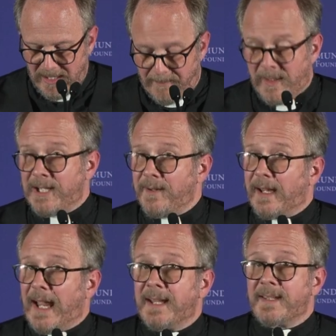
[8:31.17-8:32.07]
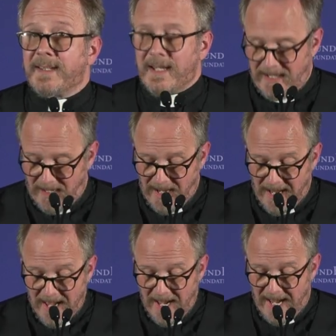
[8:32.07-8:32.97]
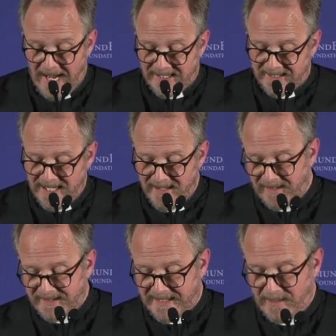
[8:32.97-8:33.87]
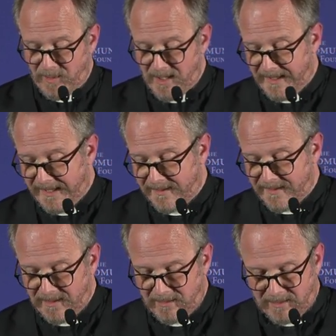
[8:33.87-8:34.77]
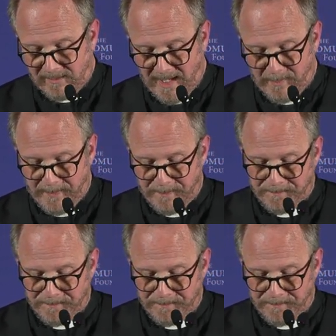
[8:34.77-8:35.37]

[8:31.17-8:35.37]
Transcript: had been doing anti Nazi work in Zagreb.